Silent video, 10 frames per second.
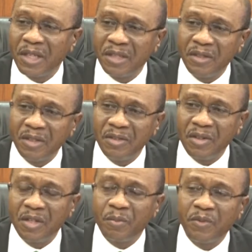there's nothing
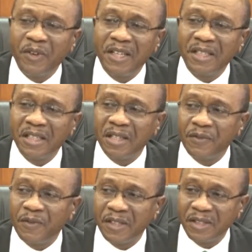wrong in providing certain
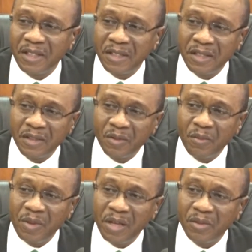facilities to
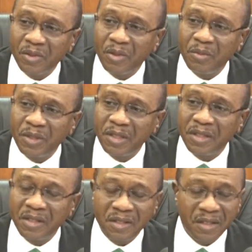make those
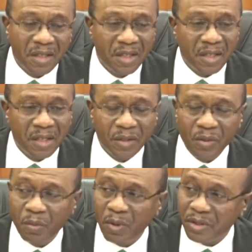communities to
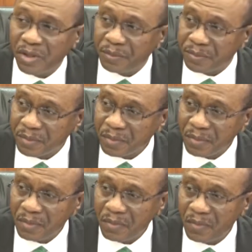blossom.
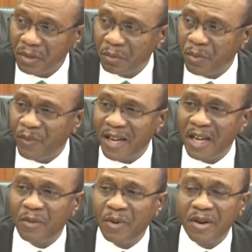Provide
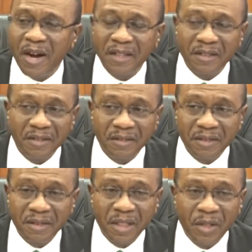them with grass,
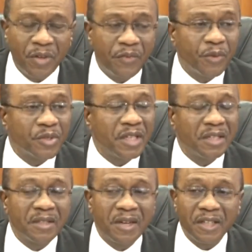even if you sell
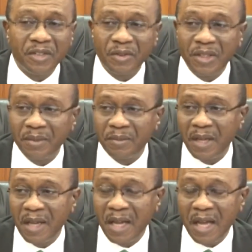the grass to them.
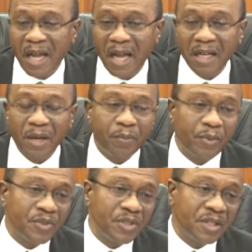And the
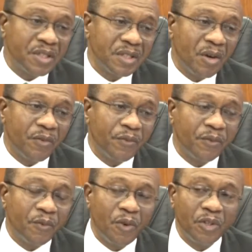proceeds of
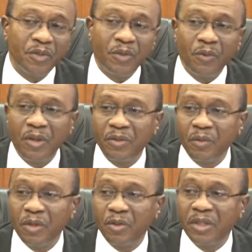what
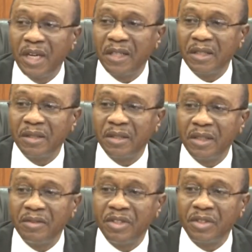you get in
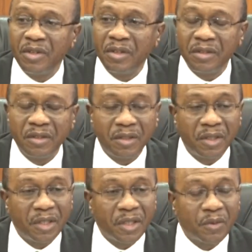return
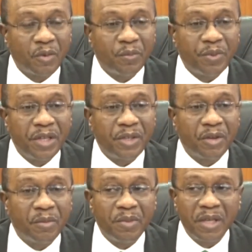will be
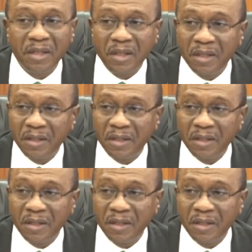your milk